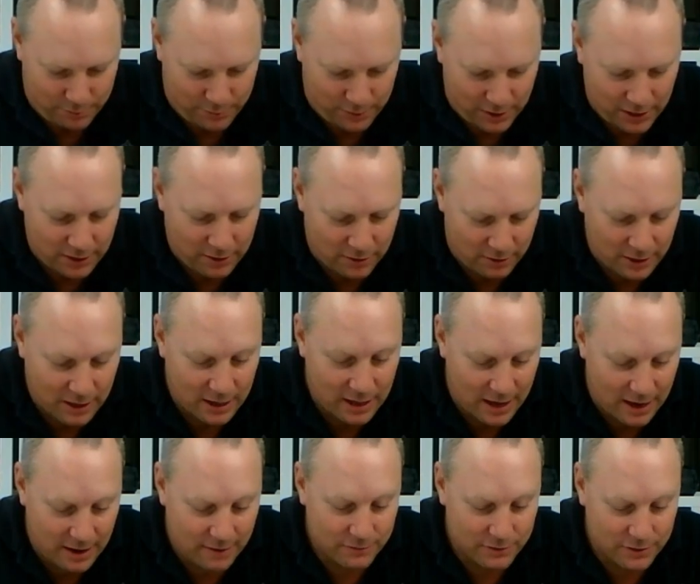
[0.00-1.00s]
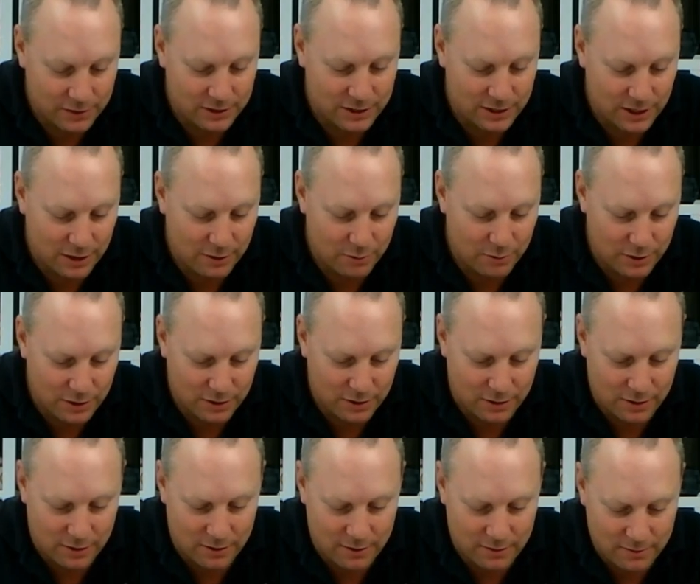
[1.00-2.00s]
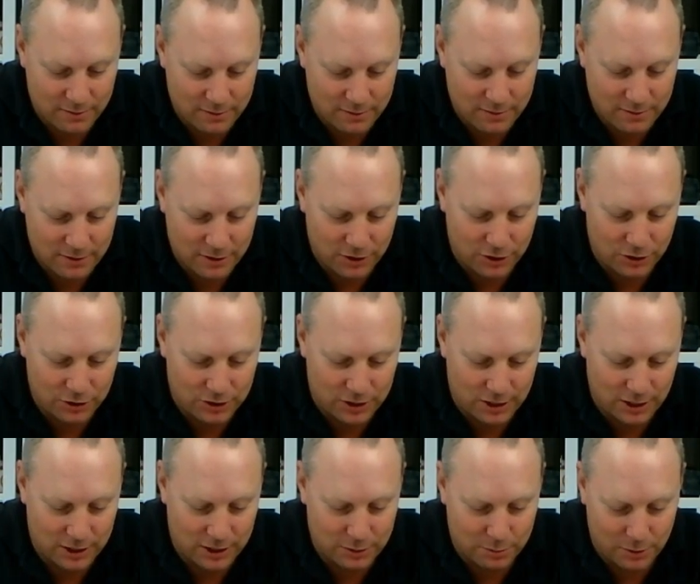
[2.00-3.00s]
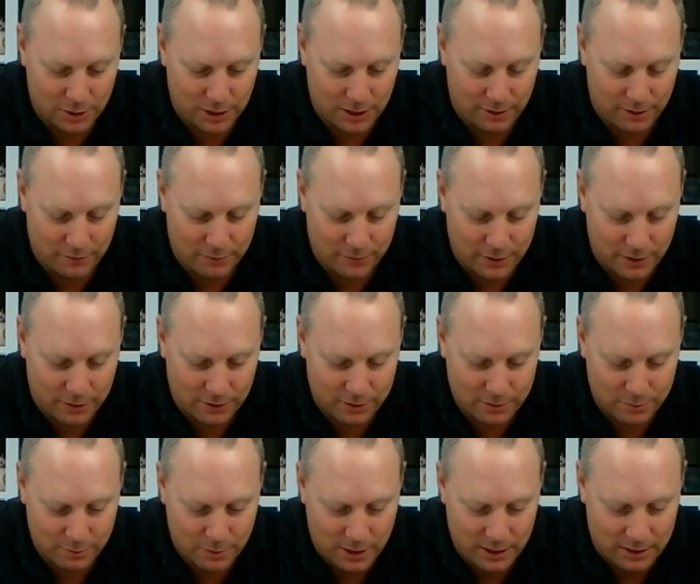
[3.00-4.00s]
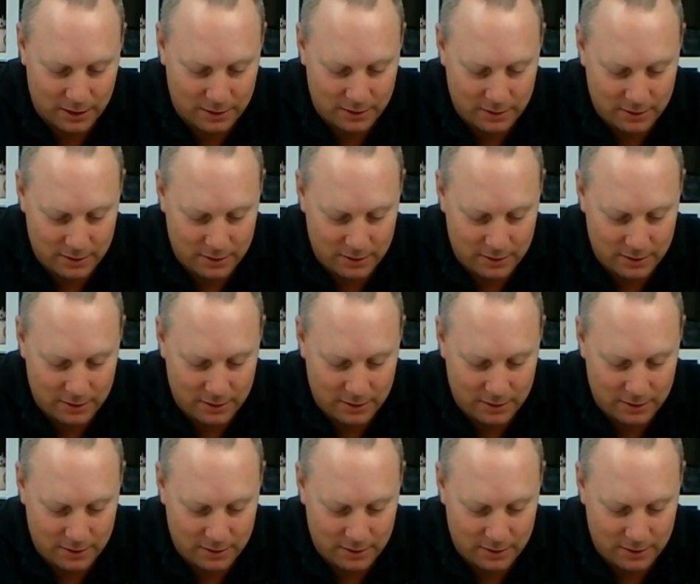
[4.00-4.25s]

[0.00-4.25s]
think I'm going to have to stick with the UCS Millennium Falcon, mate.